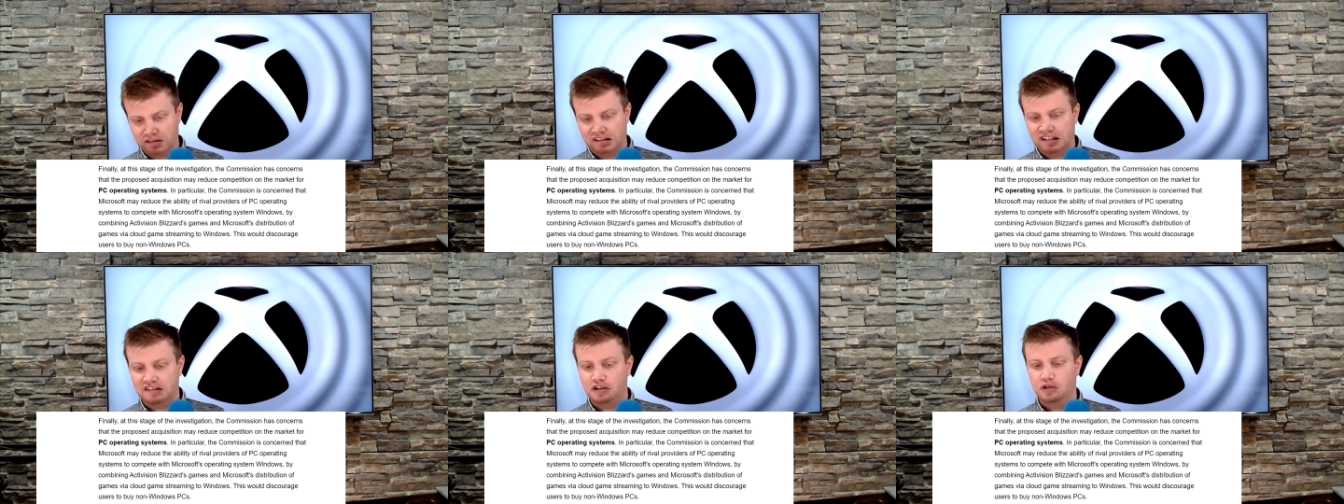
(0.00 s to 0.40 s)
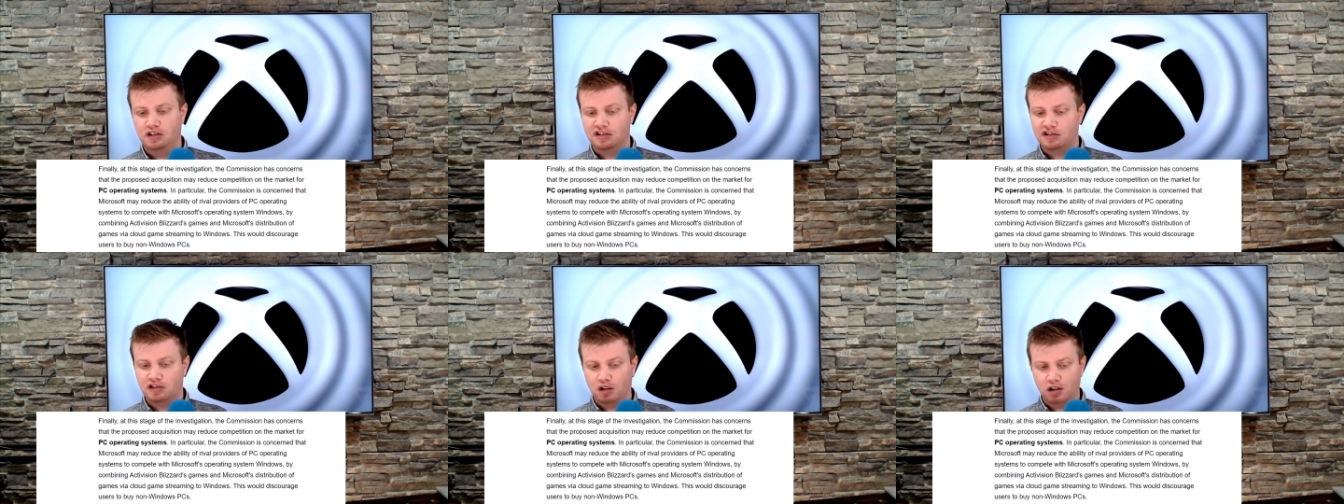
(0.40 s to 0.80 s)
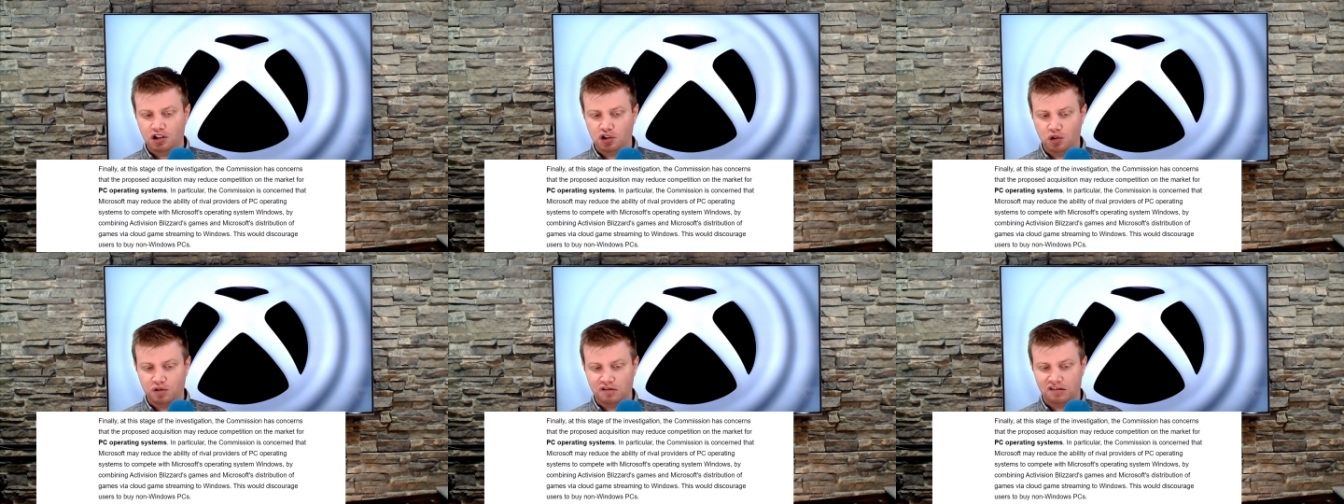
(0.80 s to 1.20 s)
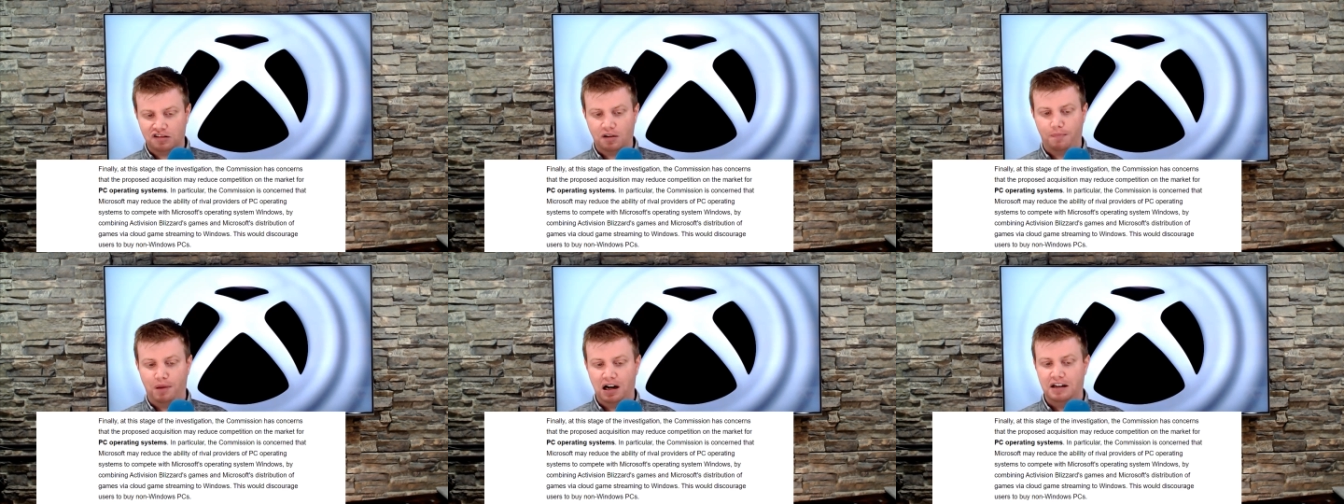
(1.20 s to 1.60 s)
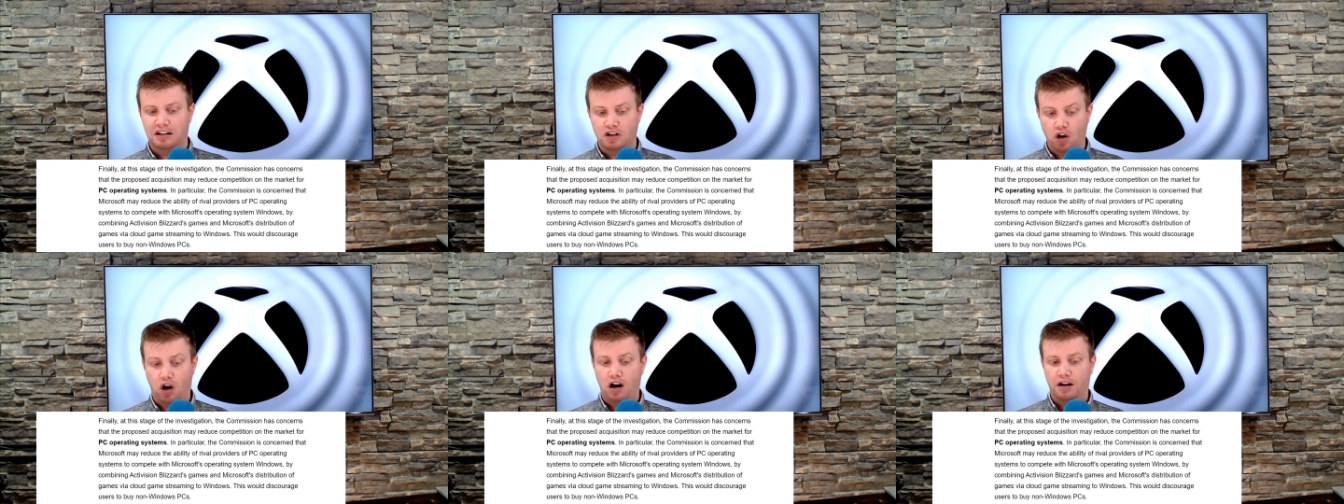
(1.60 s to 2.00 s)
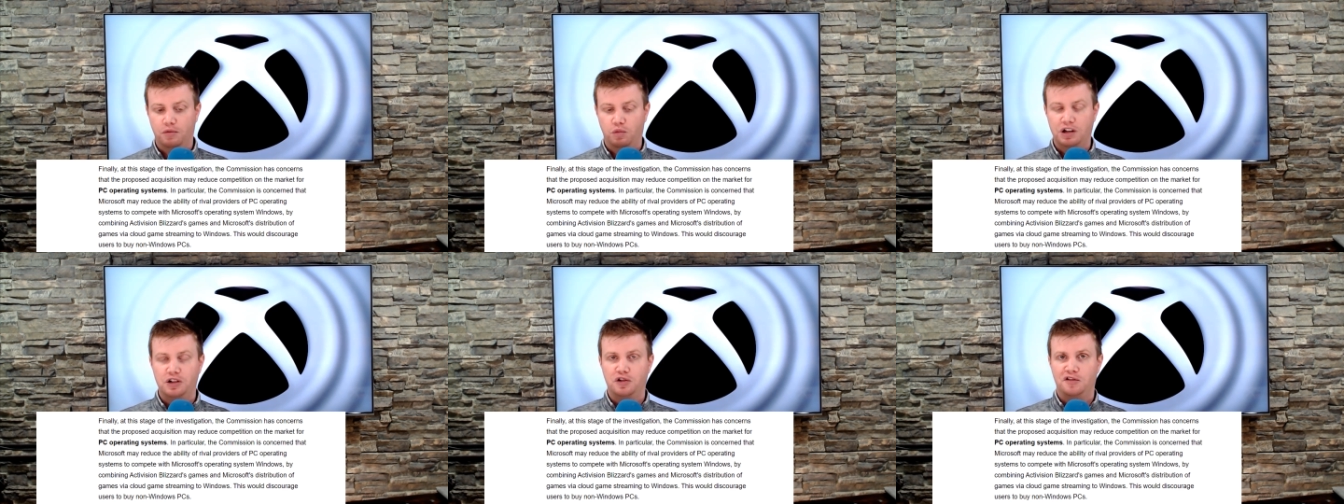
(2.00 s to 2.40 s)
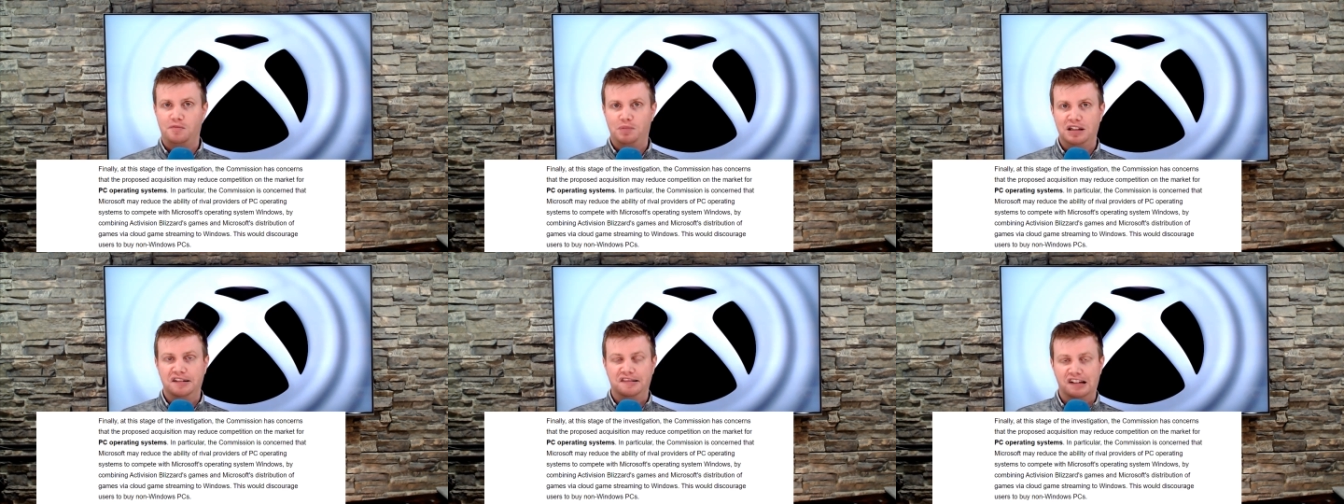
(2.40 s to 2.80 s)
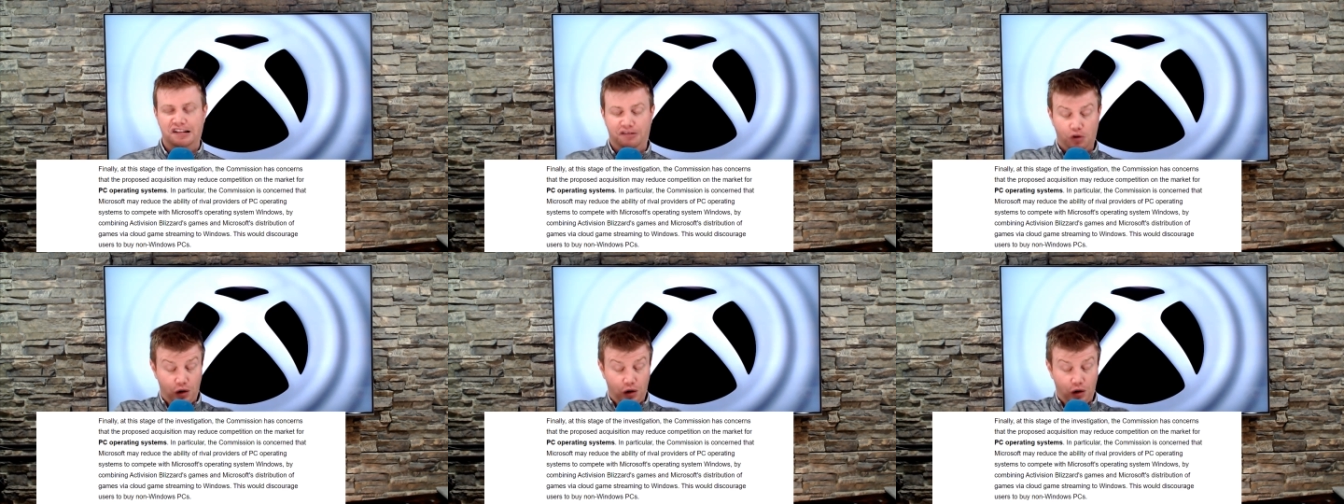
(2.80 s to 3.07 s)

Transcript: This could discourage users to buy non Windows PCs. Okay,